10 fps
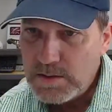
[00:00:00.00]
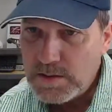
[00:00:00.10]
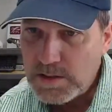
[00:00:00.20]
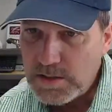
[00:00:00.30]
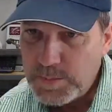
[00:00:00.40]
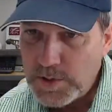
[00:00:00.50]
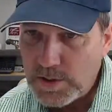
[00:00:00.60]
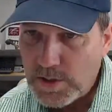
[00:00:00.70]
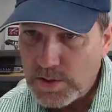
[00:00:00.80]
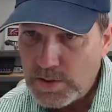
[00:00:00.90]
club
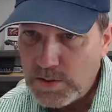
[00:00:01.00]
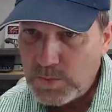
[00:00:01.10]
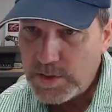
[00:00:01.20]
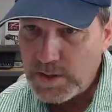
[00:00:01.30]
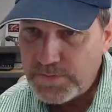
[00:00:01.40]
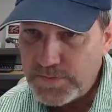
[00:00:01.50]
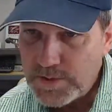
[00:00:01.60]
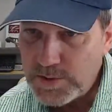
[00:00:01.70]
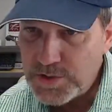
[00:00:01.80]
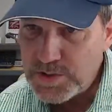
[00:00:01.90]
car, when I
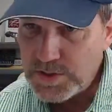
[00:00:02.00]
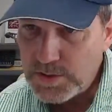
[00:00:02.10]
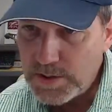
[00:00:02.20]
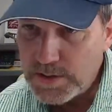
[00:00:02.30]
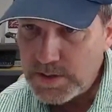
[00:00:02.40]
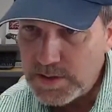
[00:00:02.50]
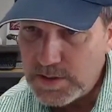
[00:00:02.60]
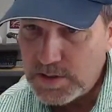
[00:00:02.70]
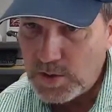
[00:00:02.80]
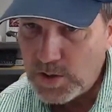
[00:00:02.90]
first started it,
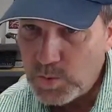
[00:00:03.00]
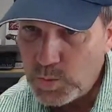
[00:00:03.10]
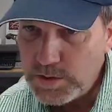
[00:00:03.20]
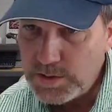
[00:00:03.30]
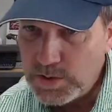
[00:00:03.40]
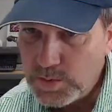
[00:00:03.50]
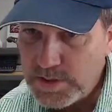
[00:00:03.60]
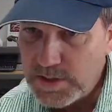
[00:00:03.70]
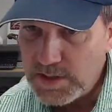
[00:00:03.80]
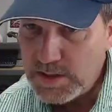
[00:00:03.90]
cart wouldn't go
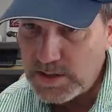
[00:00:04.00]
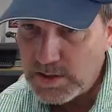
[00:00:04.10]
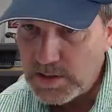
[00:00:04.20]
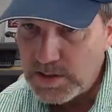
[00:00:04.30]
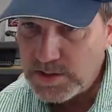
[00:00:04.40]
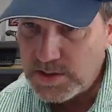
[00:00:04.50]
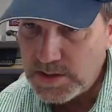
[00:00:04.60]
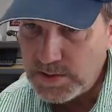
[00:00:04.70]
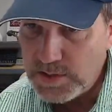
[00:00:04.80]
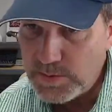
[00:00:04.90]
into gear
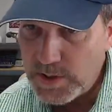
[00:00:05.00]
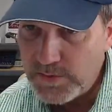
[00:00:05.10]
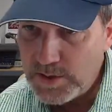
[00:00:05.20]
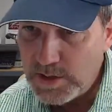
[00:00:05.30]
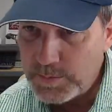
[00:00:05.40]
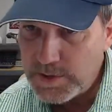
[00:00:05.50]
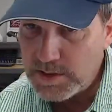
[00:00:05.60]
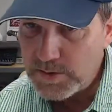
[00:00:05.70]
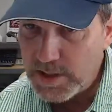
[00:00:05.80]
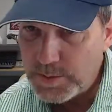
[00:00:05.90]
until you rev it up, then
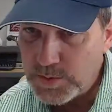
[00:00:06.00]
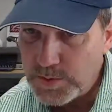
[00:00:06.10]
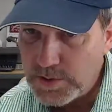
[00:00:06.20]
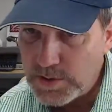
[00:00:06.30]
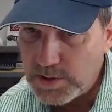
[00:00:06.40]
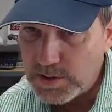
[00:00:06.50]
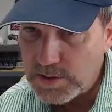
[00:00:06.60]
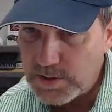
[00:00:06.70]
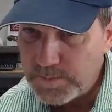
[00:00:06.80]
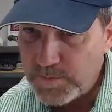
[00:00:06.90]
it grabs real hard.